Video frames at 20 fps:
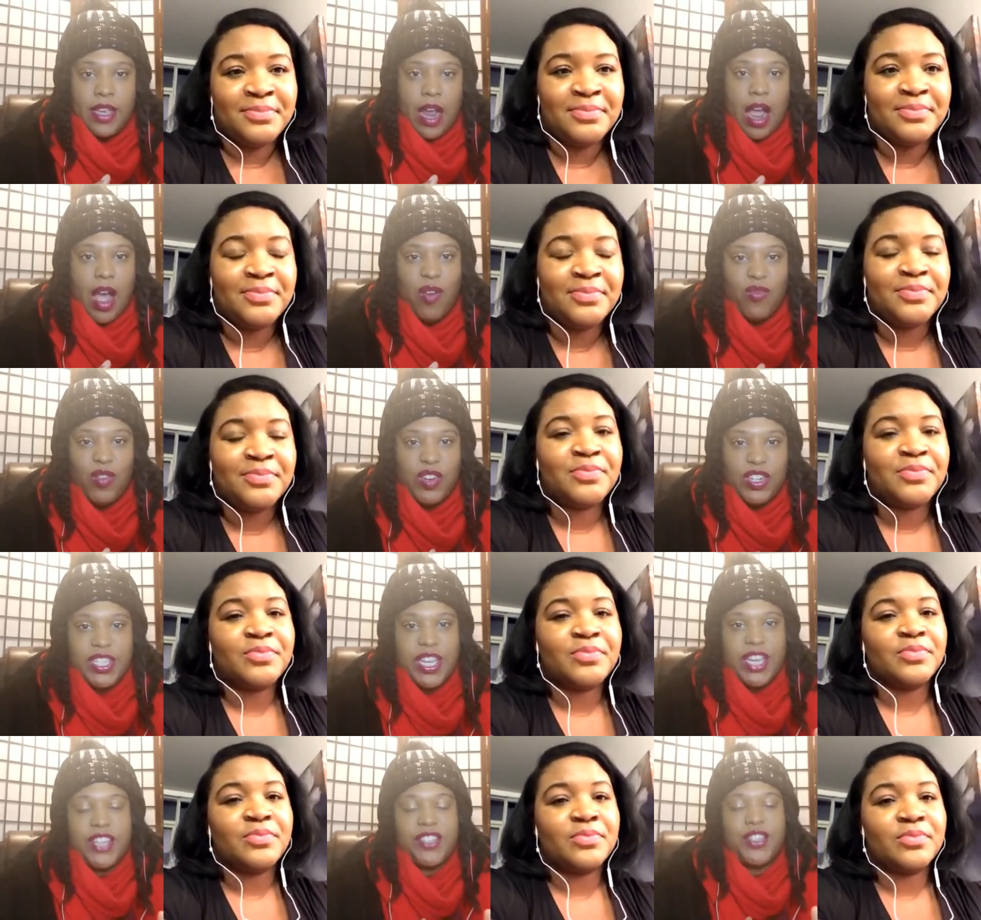Speaker 1: the
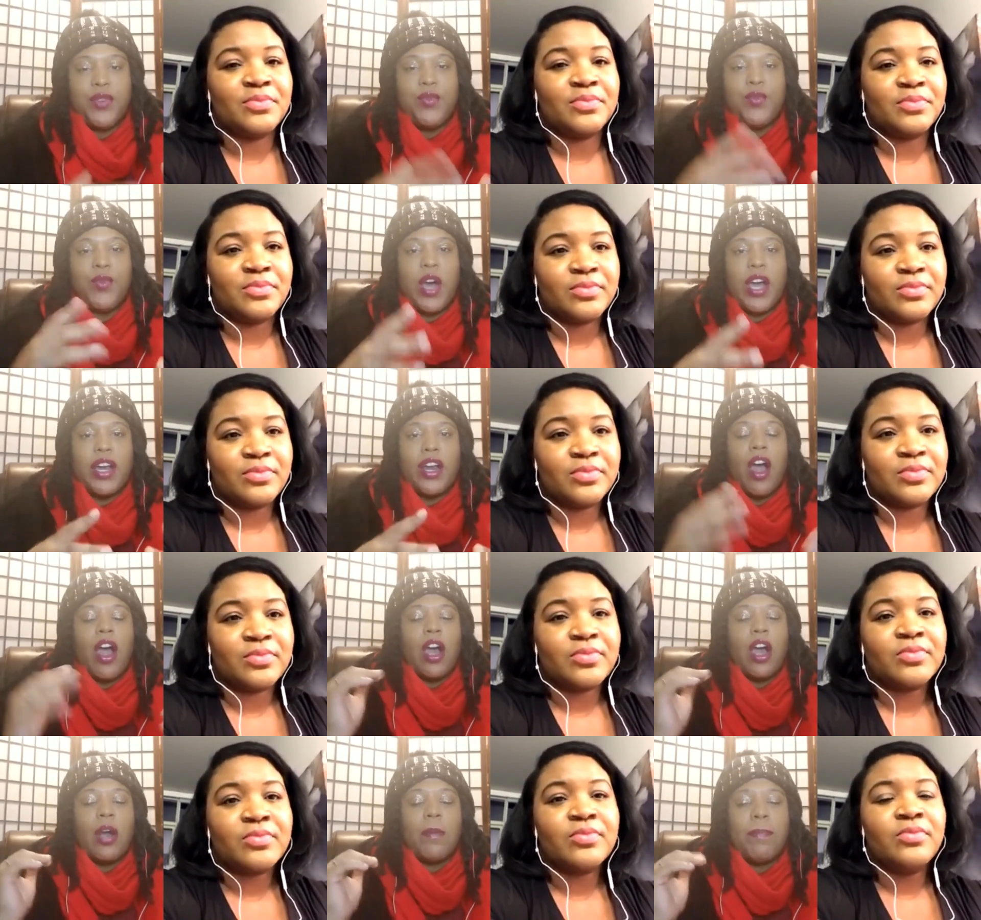conversation what
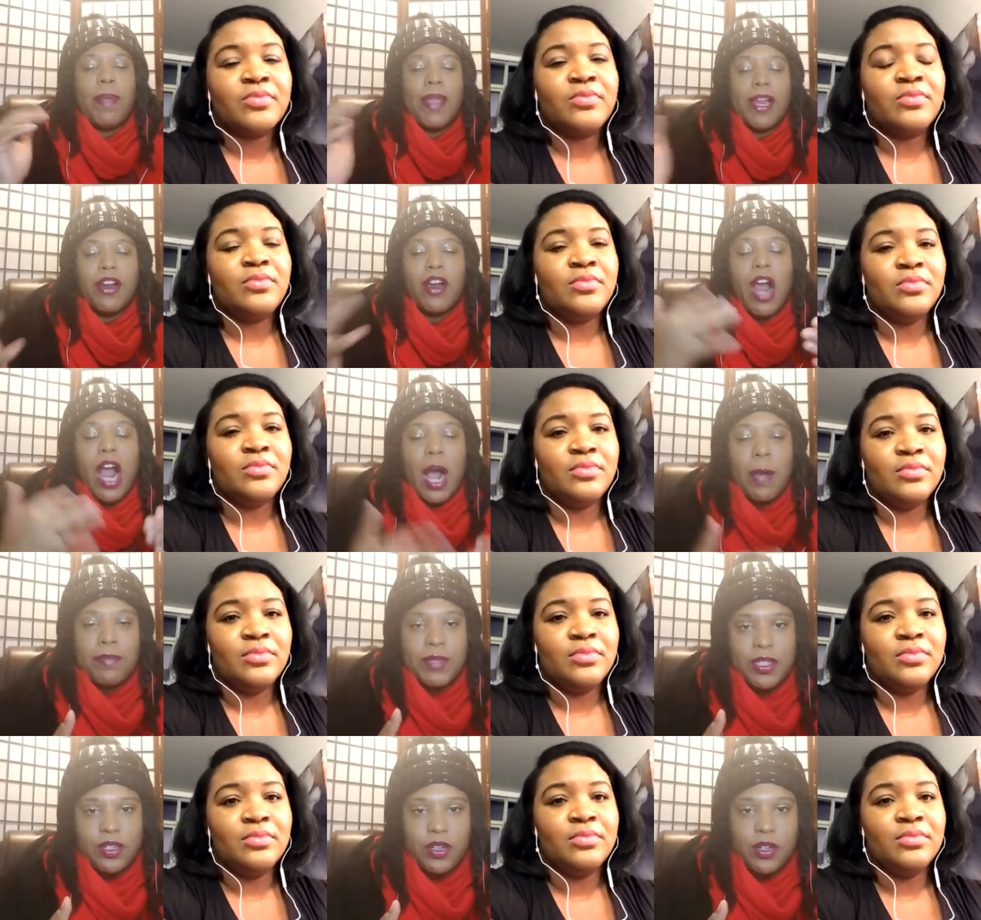are bigger
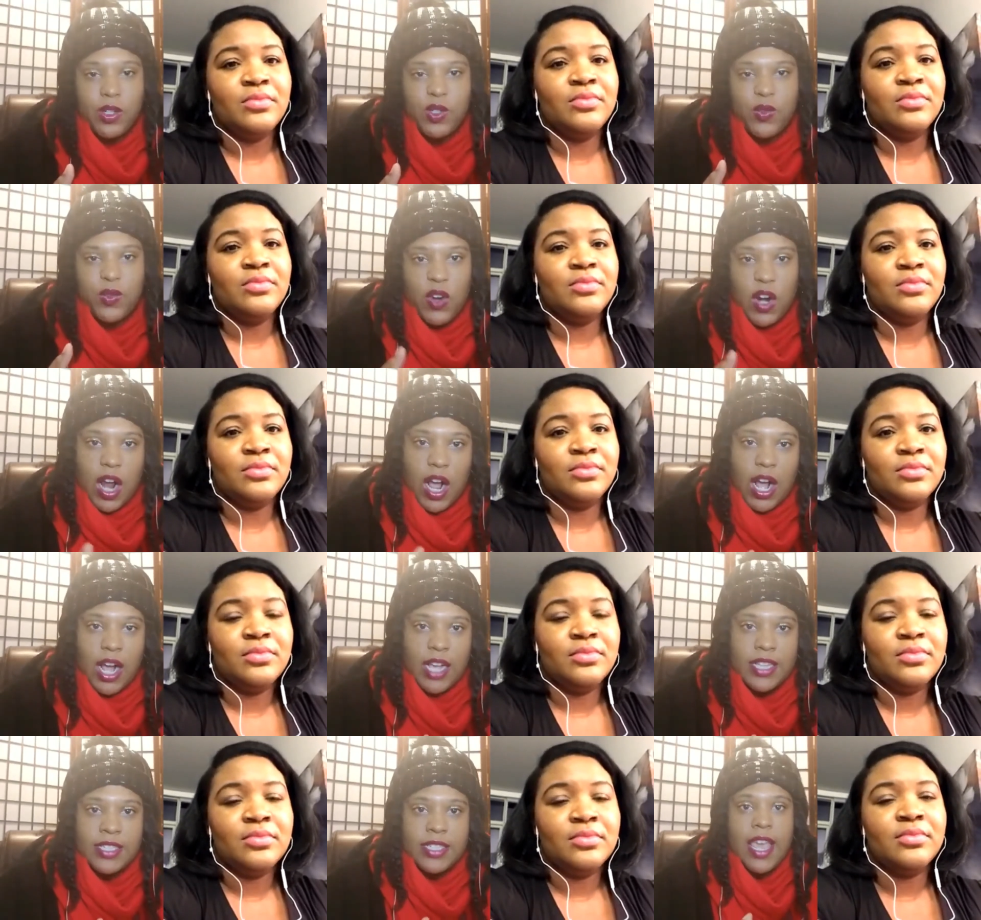obstacles for
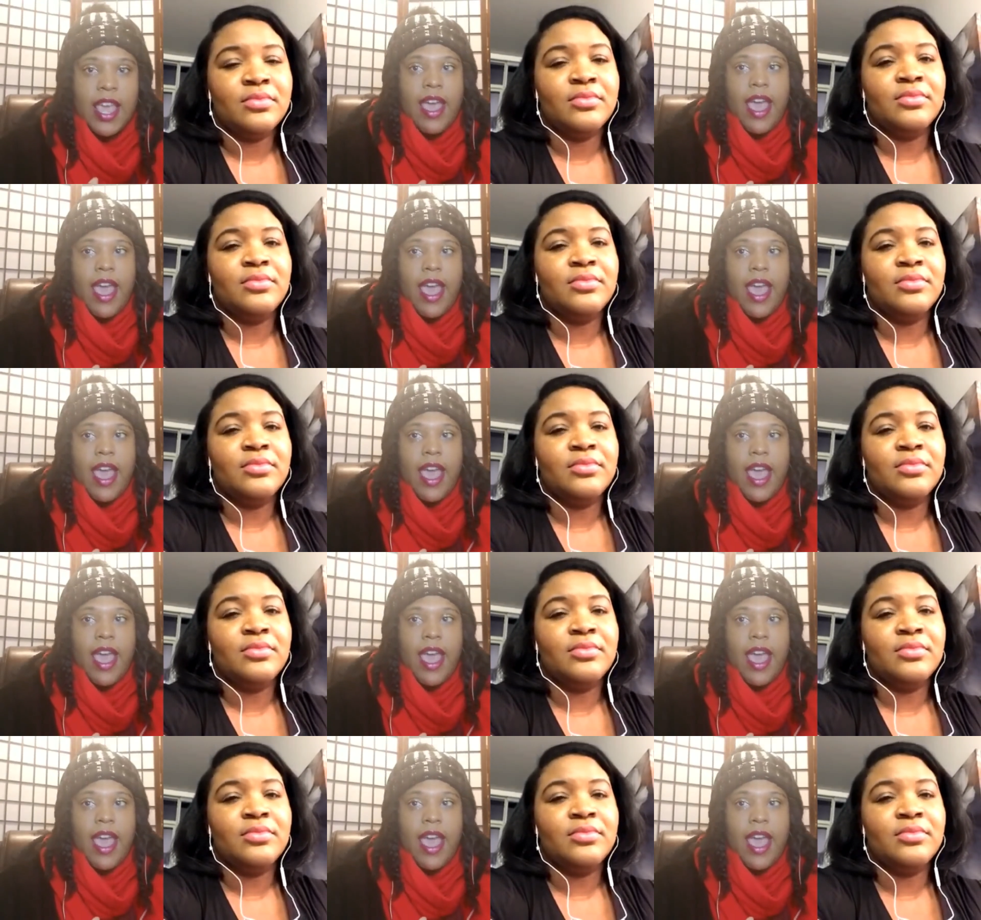us